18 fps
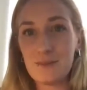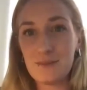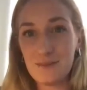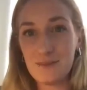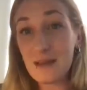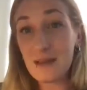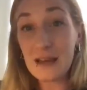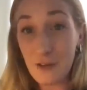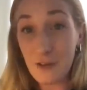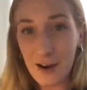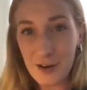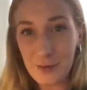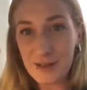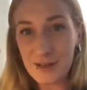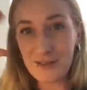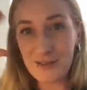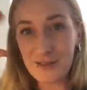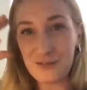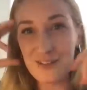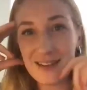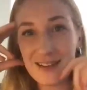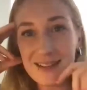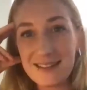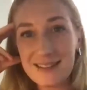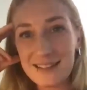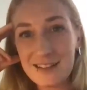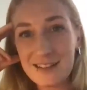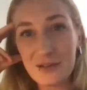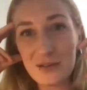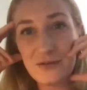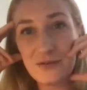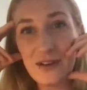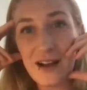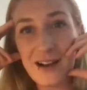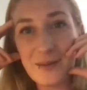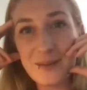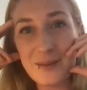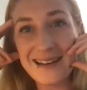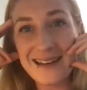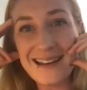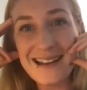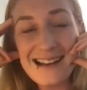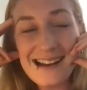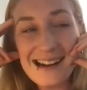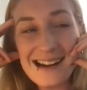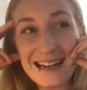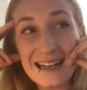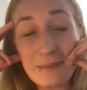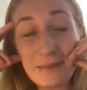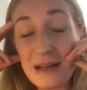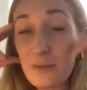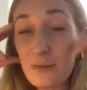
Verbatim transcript: environment, really this digital environment, and what